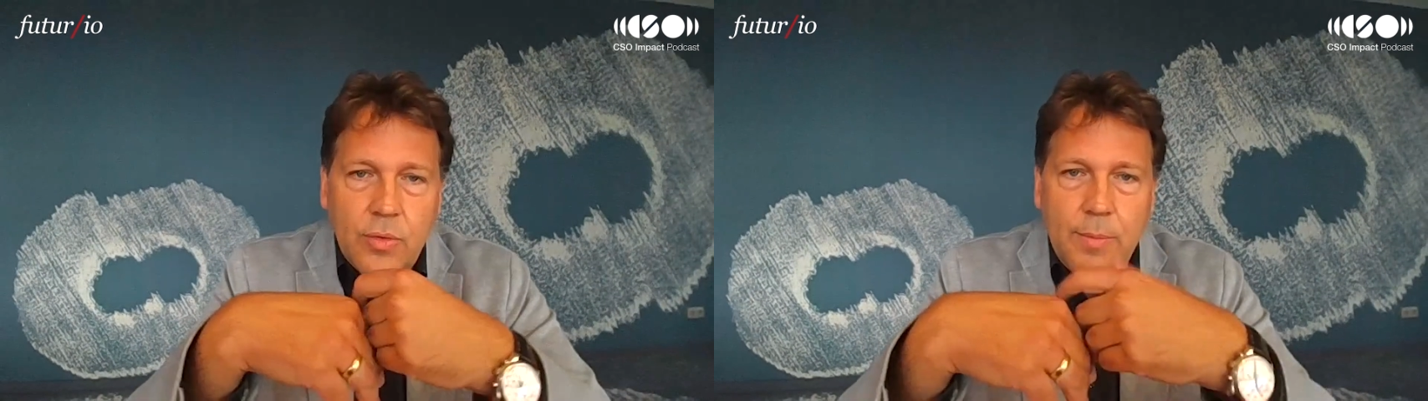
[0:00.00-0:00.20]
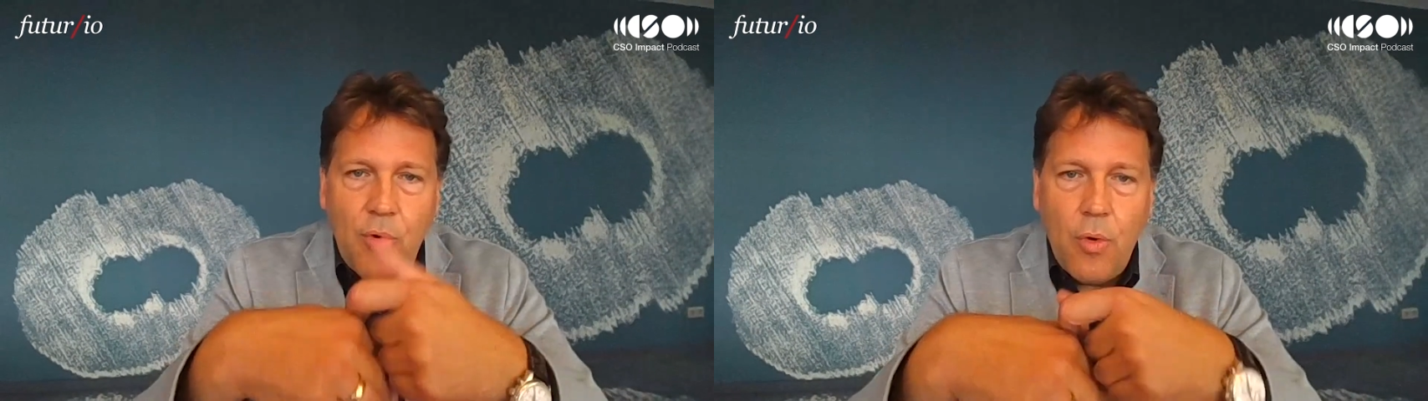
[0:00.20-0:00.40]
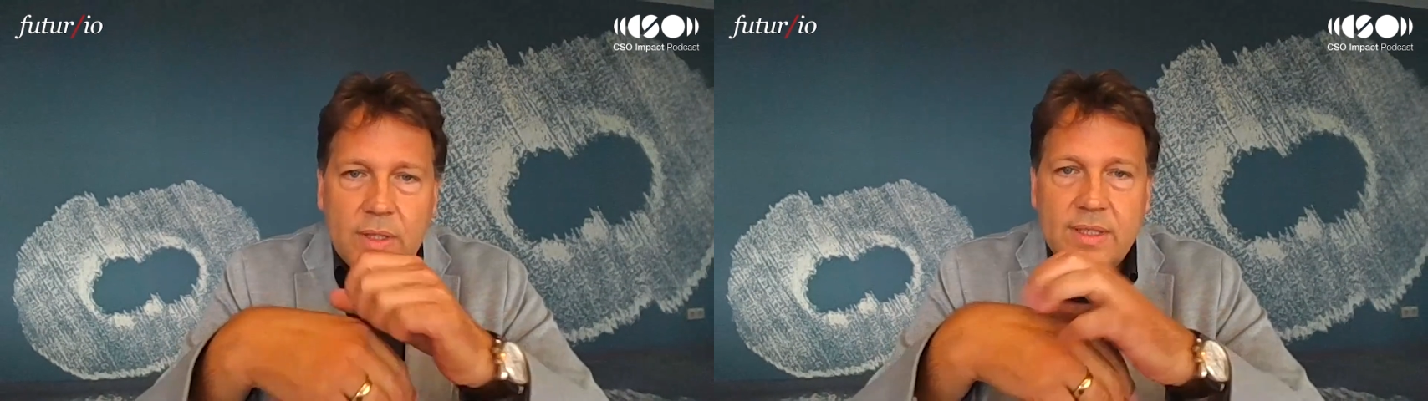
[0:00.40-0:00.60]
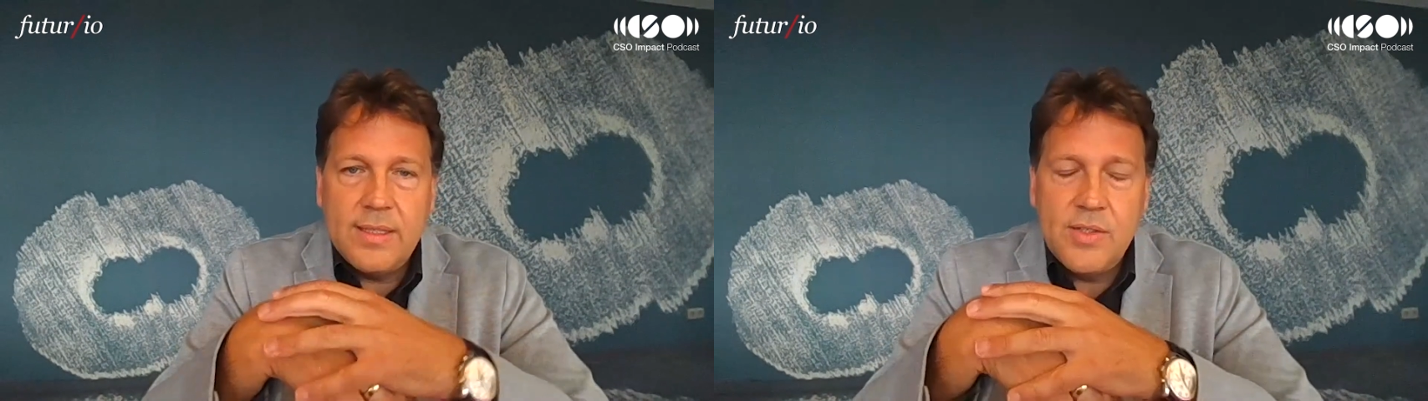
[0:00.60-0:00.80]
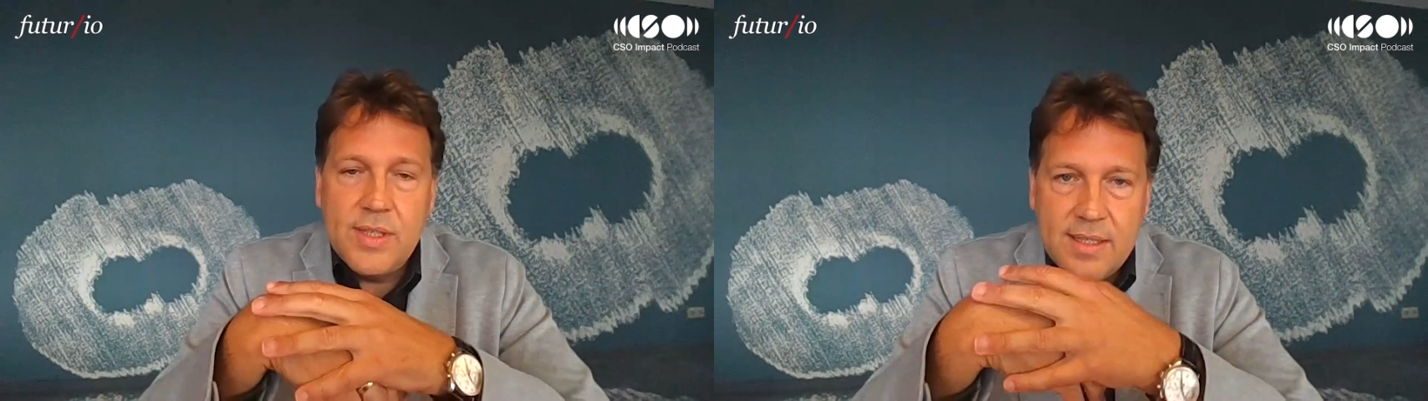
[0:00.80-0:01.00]
to report
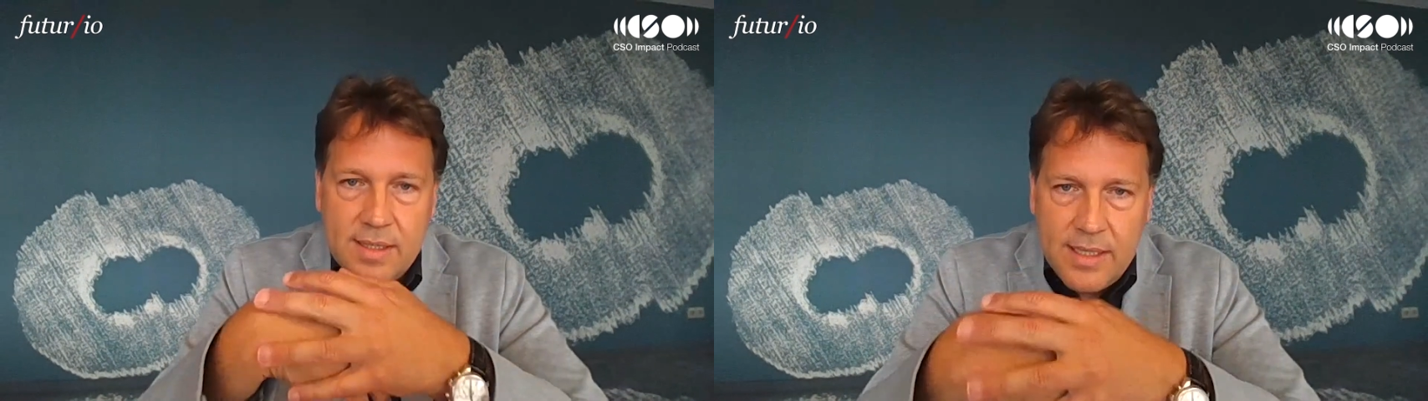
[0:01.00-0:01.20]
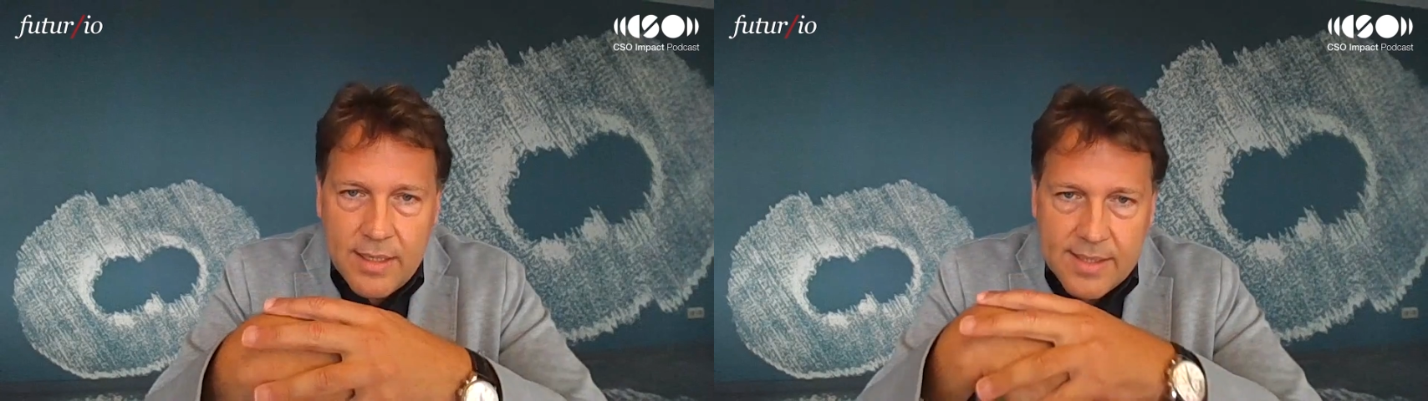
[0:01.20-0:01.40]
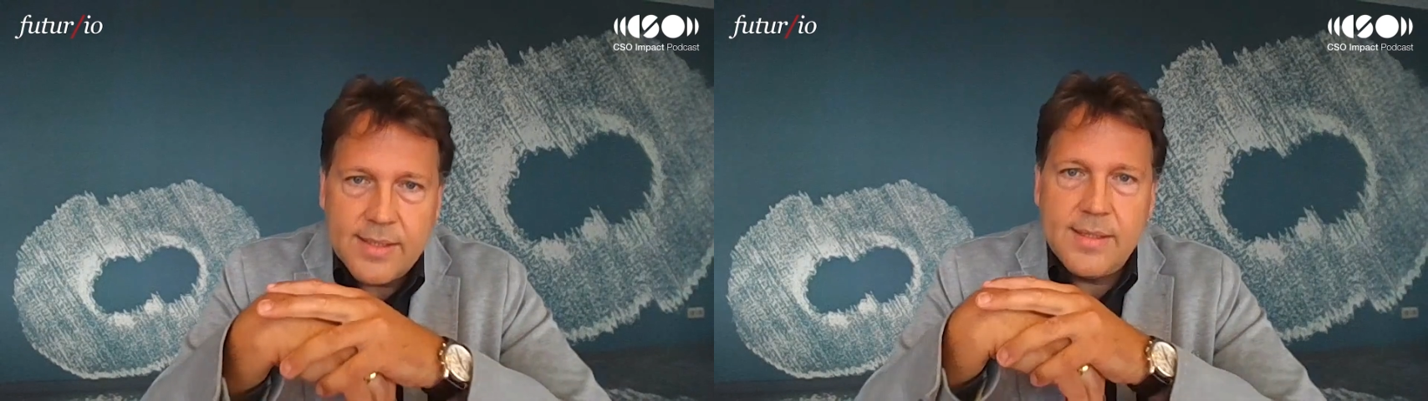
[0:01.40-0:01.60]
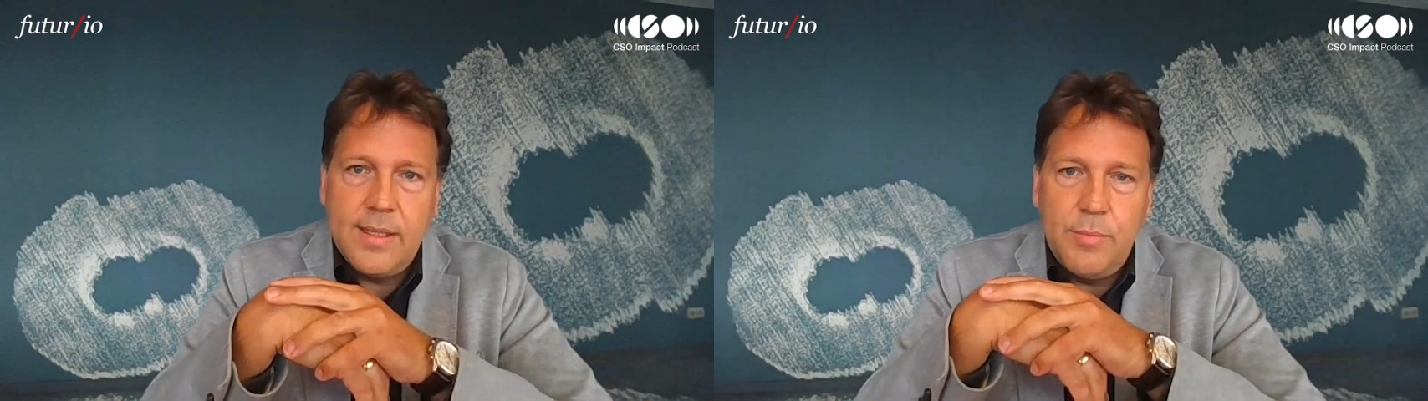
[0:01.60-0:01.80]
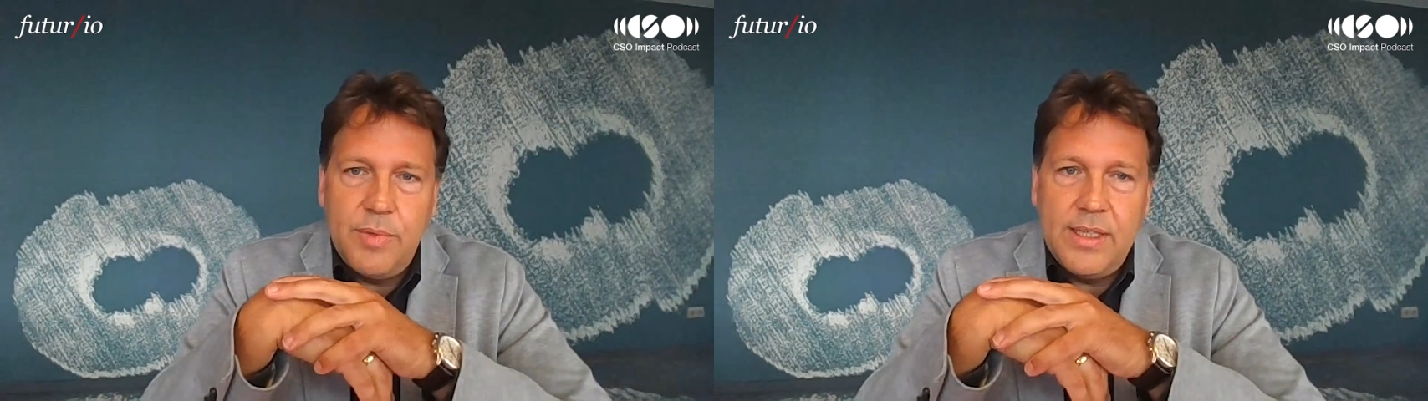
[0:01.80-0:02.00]
and to steer
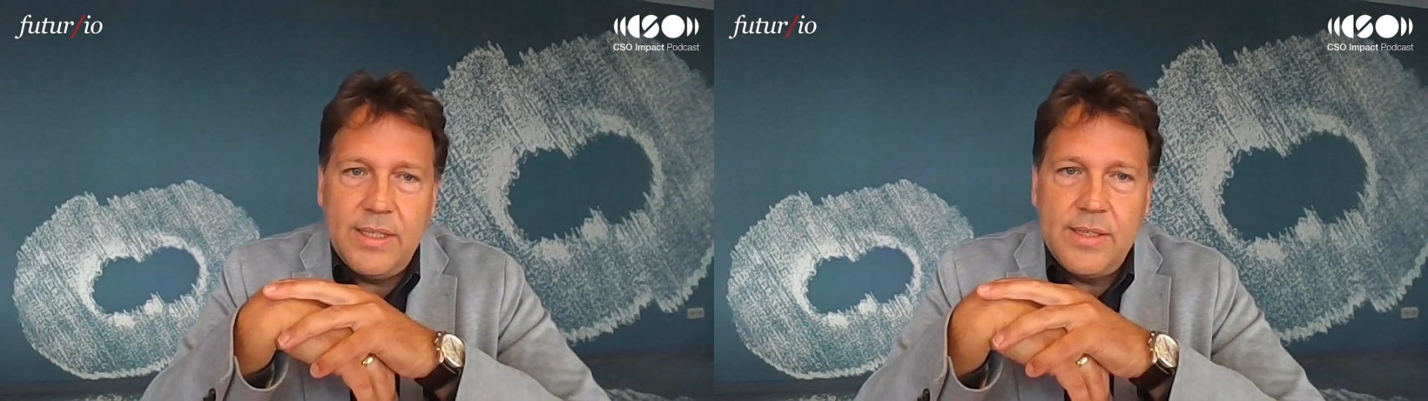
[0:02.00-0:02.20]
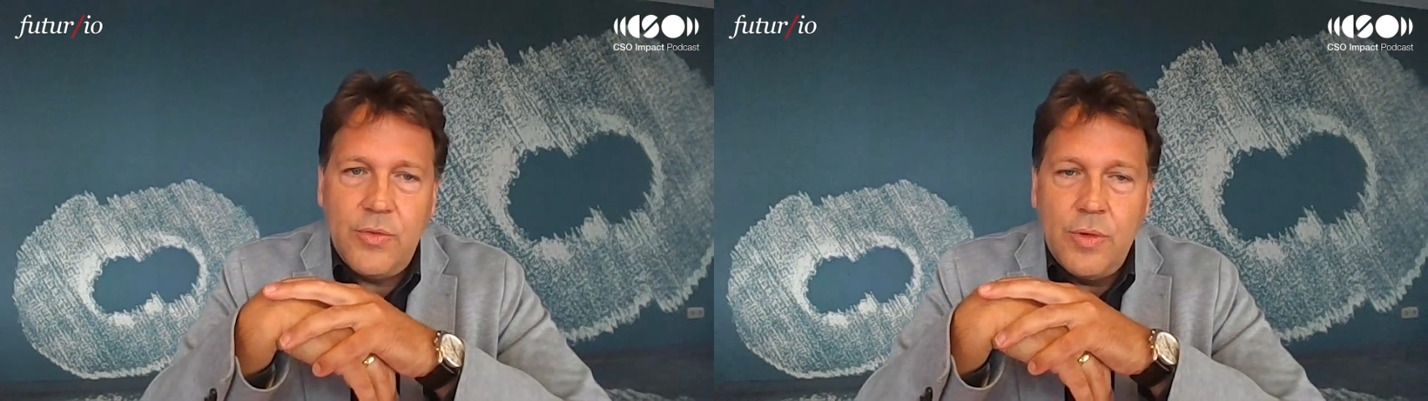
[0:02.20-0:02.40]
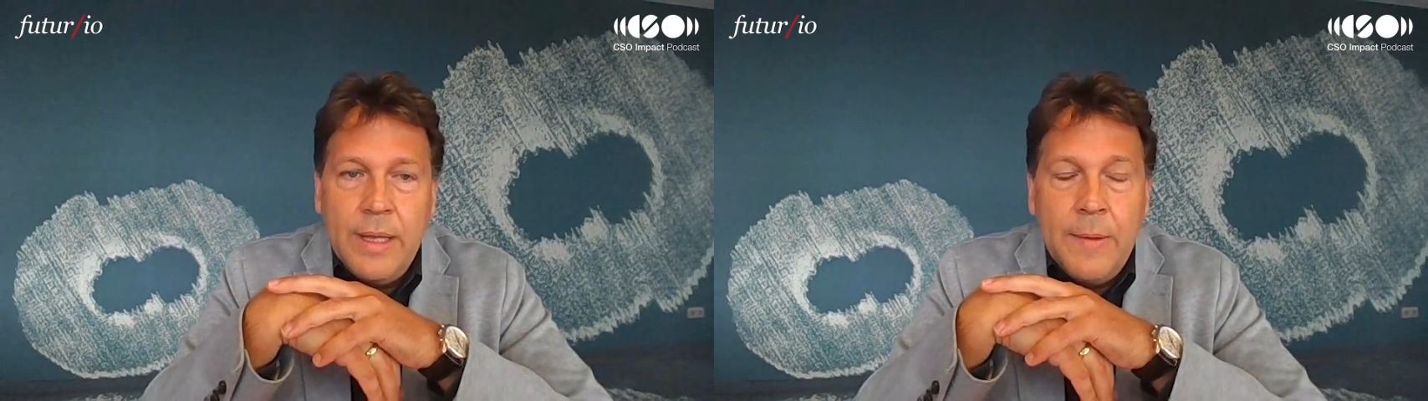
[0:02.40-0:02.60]
sustainability.